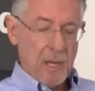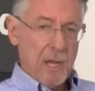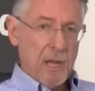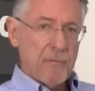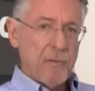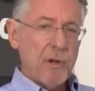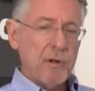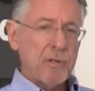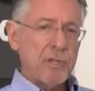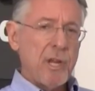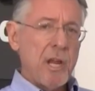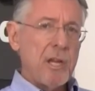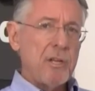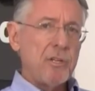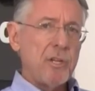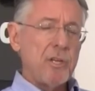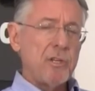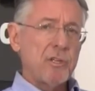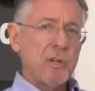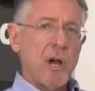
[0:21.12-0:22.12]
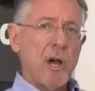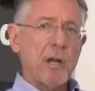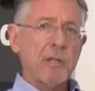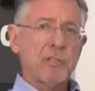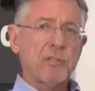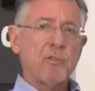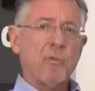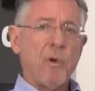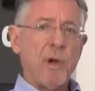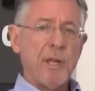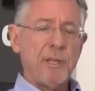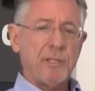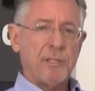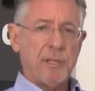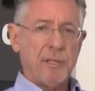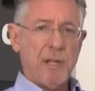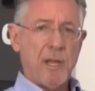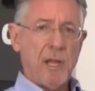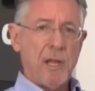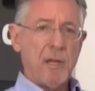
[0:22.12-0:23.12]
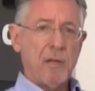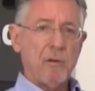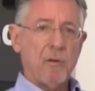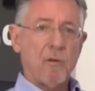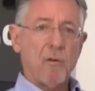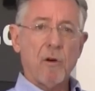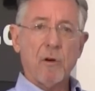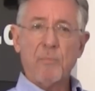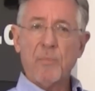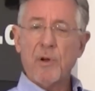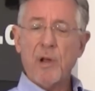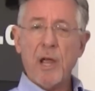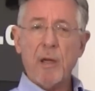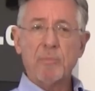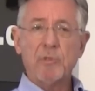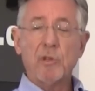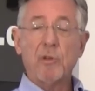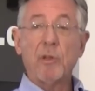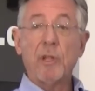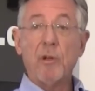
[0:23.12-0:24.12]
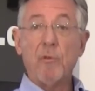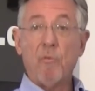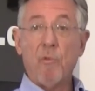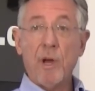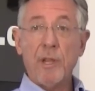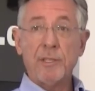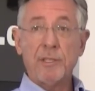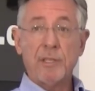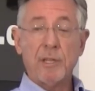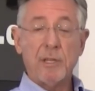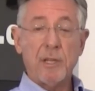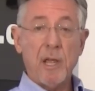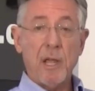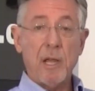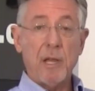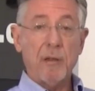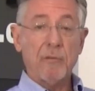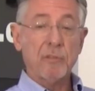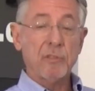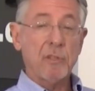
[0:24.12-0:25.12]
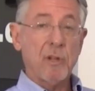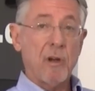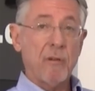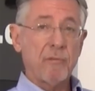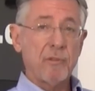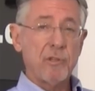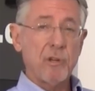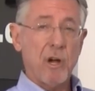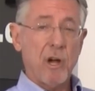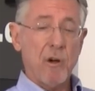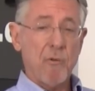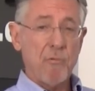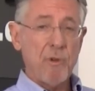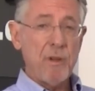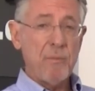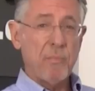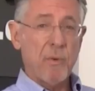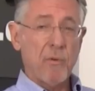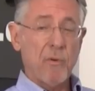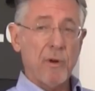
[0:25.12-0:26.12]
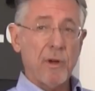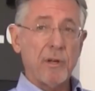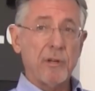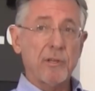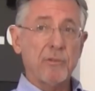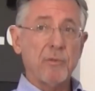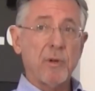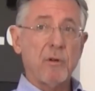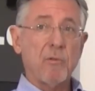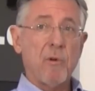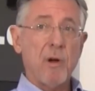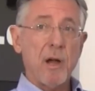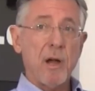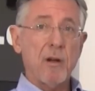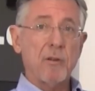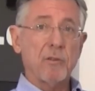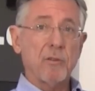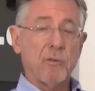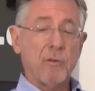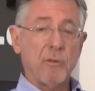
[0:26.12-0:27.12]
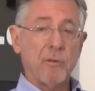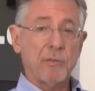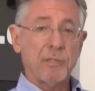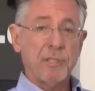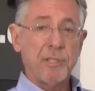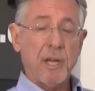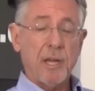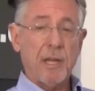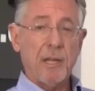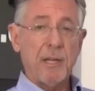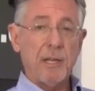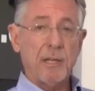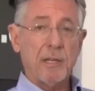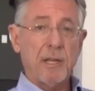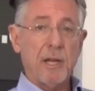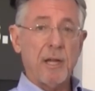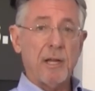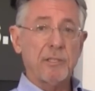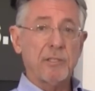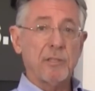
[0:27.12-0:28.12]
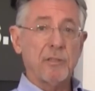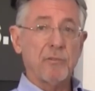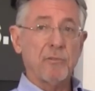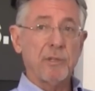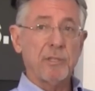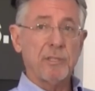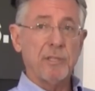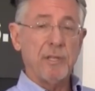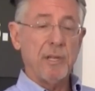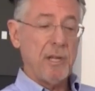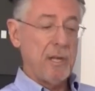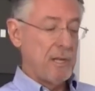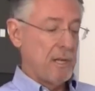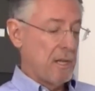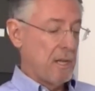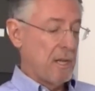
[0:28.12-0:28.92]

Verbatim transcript: If you're changing jaws twice a day, or perhaps only once a day if soft jaw reboring is required to hold second in concentricity,